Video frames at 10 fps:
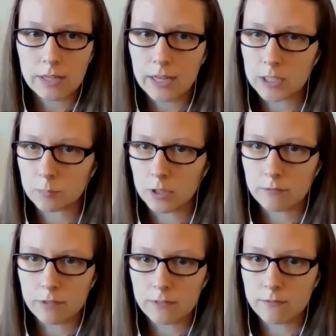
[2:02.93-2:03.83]
to the
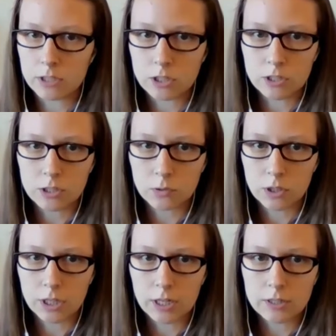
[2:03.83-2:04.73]
export for the
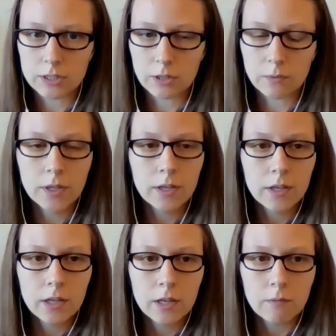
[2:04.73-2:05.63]
physician scorecard. So
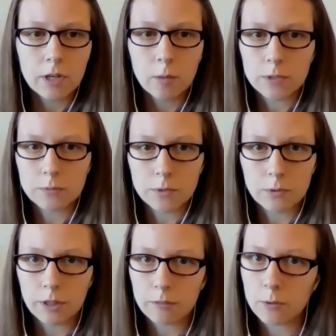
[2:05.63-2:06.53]
we hope
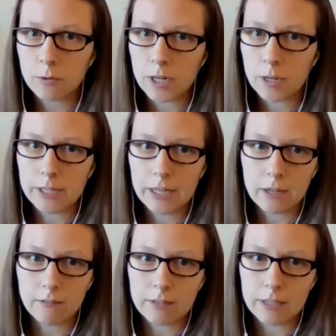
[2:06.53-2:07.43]
as we're going through and
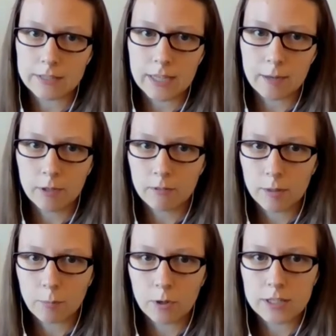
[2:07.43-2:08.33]
updating all of these
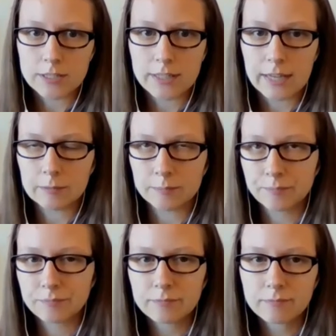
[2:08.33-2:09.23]
Tableau reports
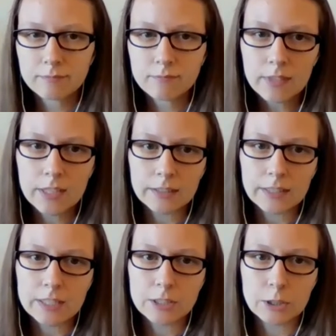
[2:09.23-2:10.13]
that
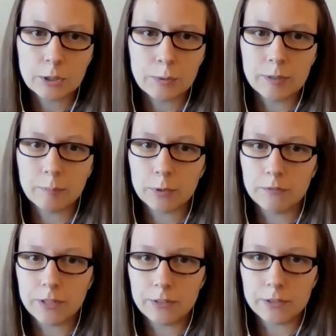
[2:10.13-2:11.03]
it leads to an
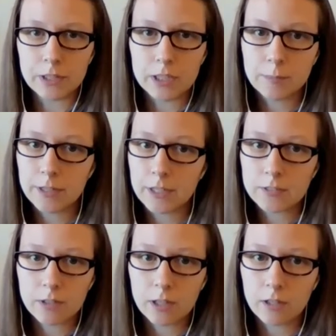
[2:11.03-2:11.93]
improved user
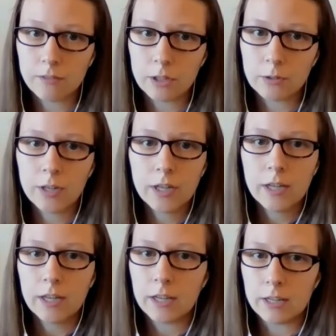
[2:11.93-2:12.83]
experience for all of
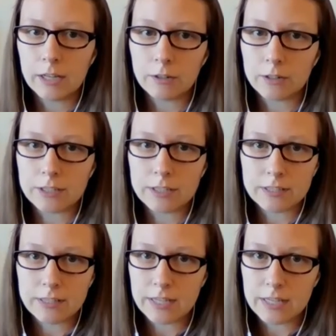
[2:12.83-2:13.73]
you and
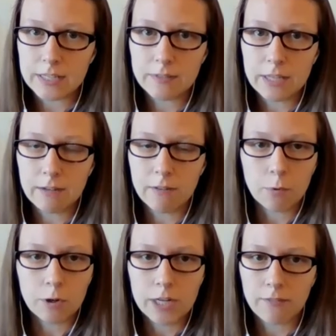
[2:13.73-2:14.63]
increases the ease of
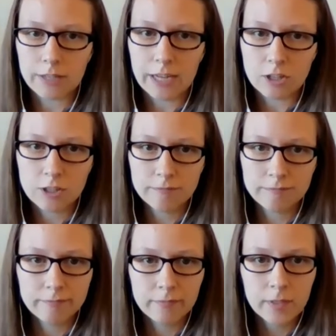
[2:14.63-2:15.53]
the report
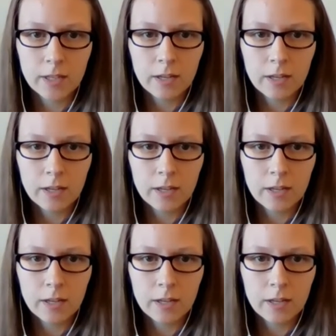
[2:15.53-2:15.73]
navigation.